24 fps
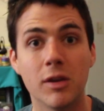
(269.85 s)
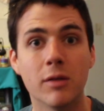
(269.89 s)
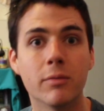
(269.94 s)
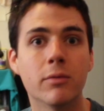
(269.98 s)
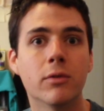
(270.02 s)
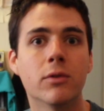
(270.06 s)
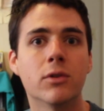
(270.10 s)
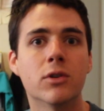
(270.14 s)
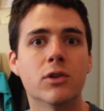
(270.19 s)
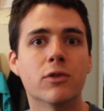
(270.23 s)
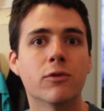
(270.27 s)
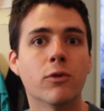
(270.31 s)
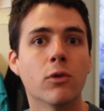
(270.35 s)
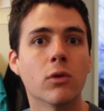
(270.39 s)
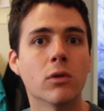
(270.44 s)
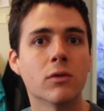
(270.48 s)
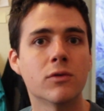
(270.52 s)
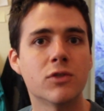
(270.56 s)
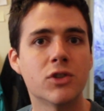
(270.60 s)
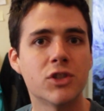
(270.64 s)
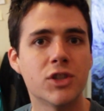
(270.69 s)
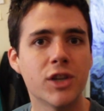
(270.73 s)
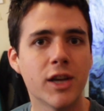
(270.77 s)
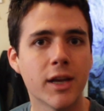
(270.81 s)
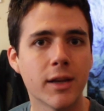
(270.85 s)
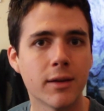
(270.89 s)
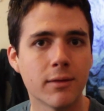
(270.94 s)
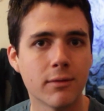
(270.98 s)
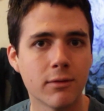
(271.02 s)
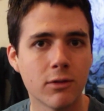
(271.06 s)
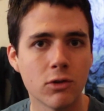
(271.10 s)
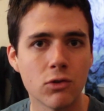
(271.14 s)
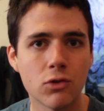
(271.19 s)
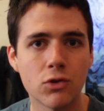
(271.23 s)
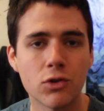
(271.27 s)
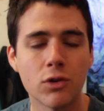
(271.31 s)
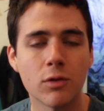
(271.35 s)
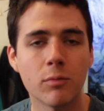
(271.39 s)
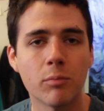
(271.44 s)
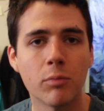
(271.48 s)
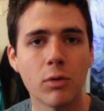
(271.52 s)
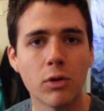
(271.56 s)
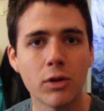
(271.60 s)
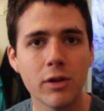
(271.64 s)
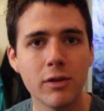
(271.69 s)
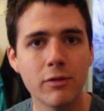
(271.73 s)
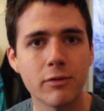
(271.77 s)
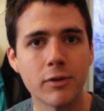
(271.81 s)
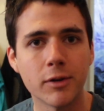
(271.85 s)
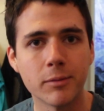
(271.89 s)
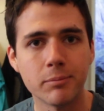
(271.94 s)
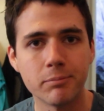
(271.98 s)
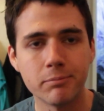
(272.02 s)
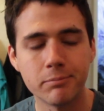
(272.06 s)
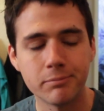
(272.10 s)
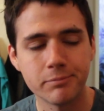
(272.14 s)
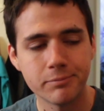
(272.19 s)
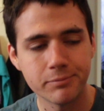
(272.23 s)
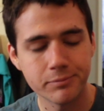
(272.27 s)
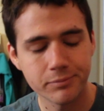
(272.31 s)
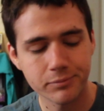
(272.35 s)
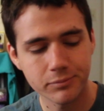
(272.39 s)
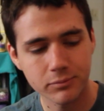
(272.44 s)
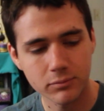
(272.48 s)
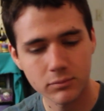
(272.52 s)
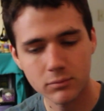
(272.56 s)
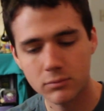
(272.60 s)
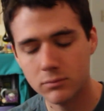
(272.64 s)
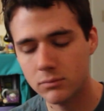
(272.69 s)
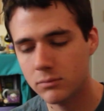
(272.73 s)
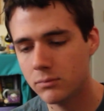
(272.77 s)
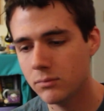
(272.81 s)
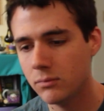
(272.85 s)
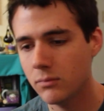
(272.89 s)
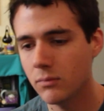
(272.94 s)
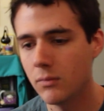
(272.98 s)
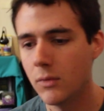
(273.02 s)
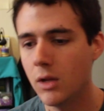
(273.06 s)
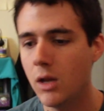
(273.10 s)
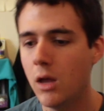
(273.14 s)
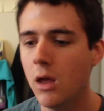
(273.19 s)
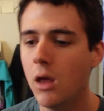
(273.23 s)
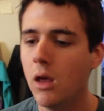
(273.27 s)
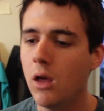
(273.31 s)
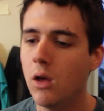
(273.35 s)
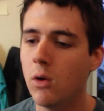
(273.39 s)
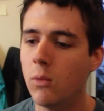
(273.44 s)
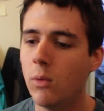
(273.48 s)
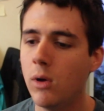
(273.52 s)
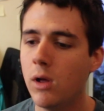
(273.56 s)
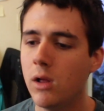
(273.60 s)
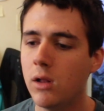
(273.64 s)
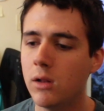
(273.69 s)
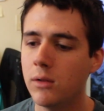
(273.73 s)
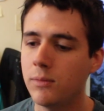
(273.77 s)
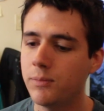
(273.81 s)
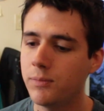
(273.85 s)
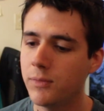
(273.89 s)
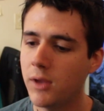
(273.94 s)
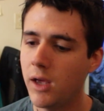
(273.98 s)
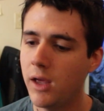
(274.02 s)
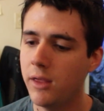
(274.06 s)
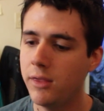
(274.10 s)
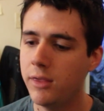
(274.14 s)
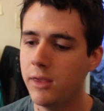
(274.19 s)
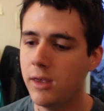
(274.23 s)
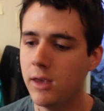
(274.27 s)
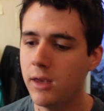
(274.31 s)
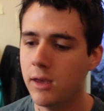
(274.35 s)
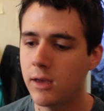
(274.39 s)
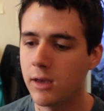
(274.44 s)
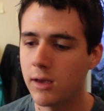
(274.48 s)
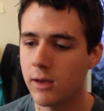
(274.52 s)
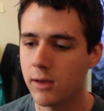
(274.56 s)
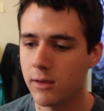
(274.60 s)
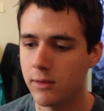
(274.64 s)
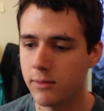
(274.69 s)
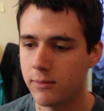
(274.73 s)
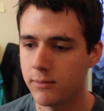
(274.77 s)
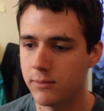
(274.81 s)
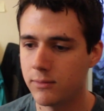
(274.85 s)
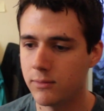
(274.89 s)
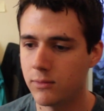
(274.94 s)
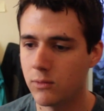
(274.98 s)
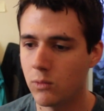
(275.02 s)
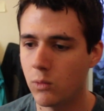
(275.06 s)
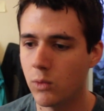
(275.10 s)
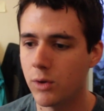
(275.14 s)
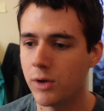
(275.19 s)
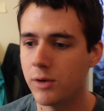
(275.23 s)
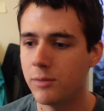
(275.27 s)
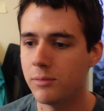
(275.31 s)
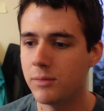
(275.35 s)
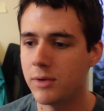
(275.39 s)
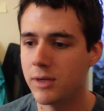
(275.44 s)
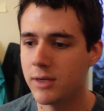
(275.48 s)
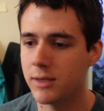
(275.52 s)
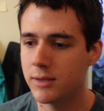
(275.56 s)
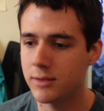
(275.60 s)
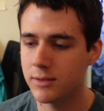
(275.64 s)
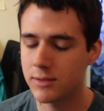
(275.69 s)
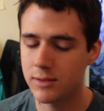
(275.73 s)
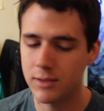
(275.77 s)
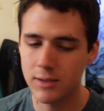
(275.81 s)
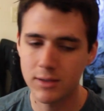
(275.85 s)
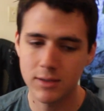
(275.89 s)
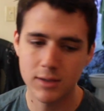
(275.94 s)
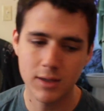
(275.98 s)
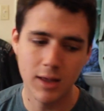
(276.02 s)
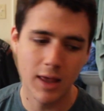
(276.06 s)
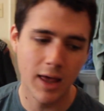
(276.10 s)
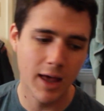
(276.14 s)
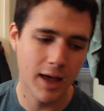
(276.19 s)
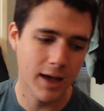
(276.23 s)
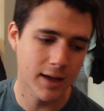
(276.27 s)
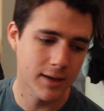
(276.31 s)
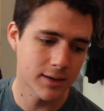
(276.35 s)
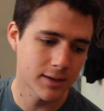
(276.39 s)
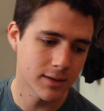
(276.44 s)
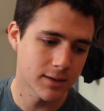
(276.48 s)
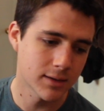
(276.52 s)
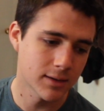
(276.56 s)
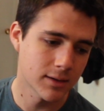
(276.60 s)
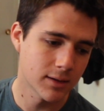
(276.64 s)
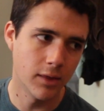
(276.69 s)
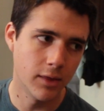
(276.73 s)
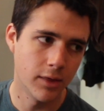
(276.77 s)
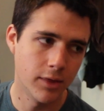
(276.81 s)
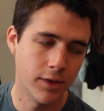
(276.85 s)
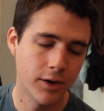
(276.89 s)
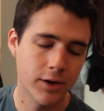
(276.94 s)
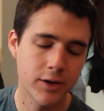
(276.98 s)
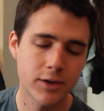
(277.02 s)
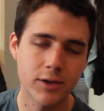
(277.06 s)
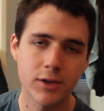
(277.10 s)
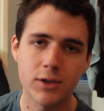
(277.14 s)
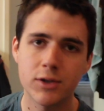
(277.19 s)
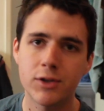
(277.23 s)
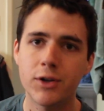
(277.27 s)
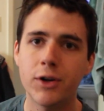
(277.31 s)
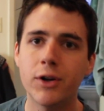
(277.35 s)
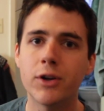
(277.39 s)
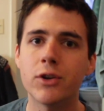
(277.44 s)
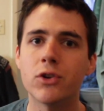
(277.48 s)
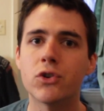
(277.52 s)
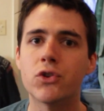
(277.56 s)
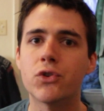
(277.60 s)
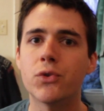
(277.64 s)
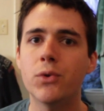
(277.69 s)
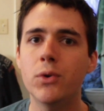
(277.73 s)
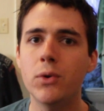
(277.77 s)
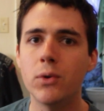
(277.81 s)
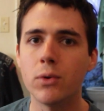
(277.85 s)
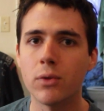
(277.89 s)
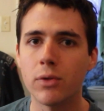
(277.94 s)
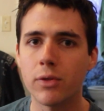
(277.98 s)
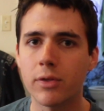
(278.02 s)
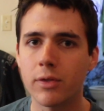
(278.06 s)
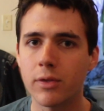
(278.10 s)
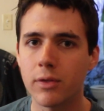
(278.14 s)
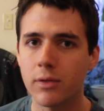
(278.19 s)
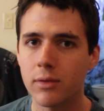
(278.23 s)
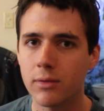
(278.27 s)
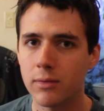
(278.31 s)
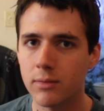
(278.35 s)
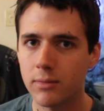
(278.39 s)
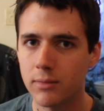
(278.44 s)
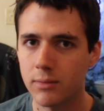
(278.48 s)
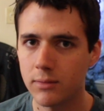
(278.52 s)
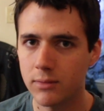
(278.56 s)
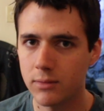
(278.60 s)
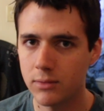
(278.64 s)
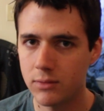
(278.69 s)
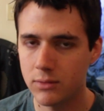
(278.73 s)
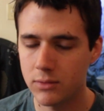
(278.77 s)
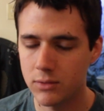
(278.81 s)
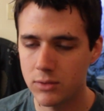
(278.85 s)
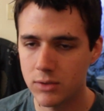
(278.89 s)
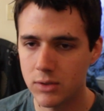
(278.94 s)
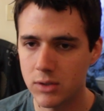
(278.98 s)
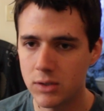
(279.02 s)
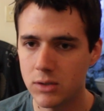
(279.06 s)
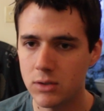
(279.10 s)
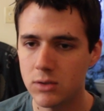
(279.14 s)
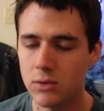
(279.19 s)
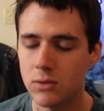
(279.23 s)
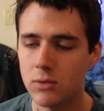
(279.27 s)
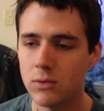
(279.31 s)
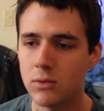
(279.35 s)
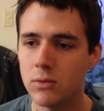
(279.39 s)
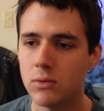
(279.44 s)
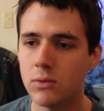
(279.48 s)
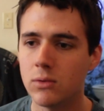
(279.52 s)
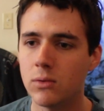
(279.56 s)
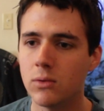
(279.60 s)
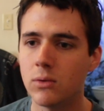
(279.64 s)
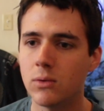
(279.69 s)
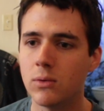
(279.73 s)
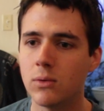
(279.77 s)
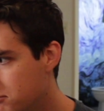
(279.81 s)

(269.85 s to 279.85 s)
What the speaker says: people are just full of shit and you shouldn't believe them? Well, I think what it means is that there's a certain truth to